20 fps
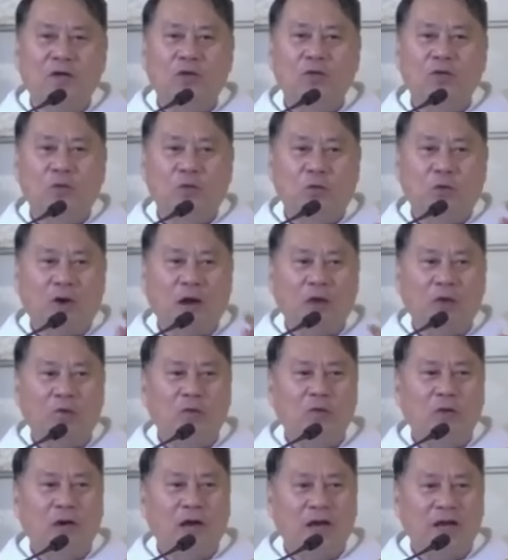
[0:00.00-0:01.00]
to
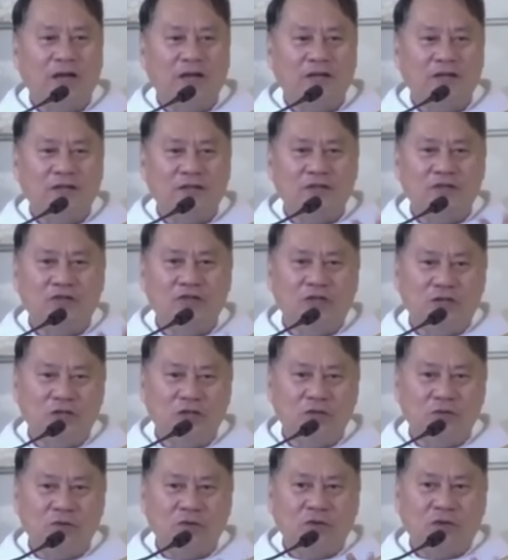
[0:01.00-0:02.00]
recognize
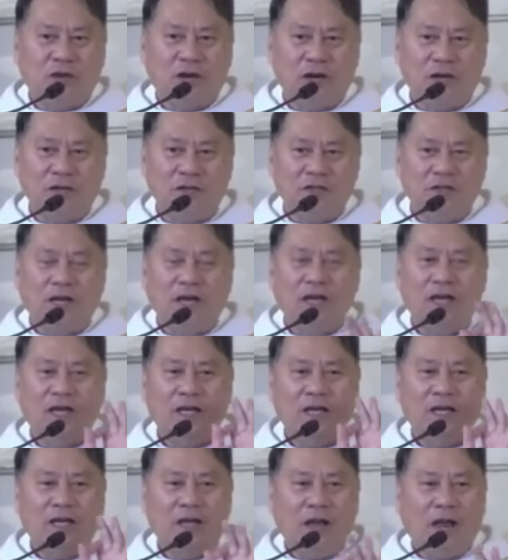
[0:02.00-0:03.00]
Jesus Christ
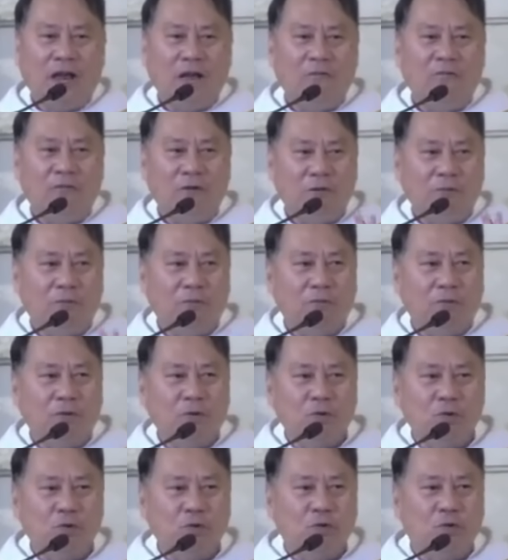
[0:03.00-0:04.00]
in every
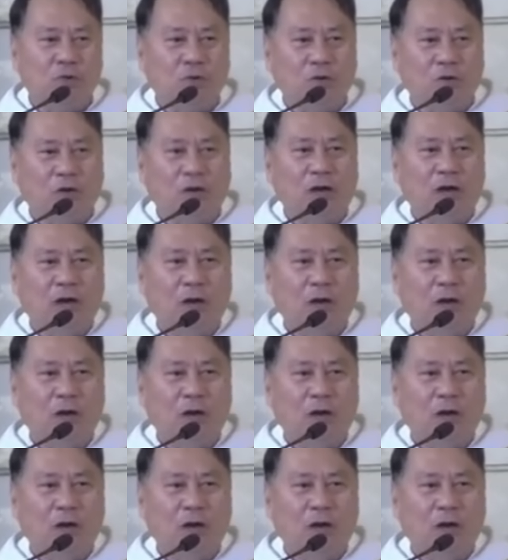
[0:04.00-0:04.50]
person